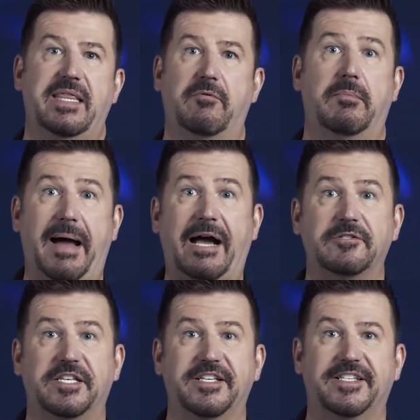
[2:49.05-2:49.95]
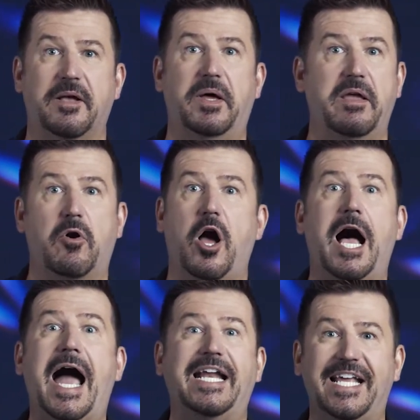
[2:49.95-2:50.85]
They were mouses. Come on, they were all
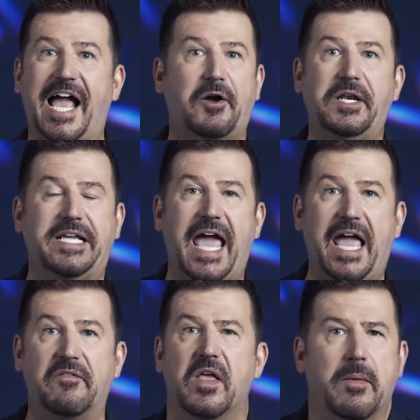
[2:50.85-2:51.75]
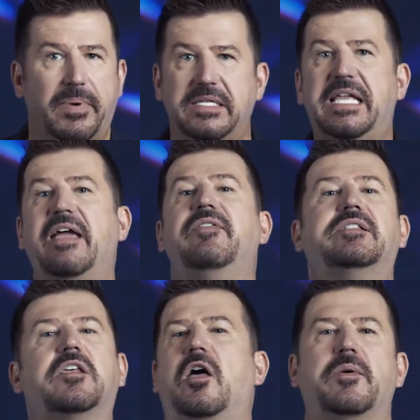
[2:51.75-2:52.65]
hiding out in a cave. But David
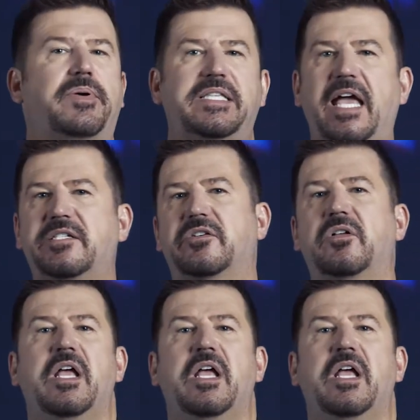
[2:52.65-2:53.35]
saw the potential.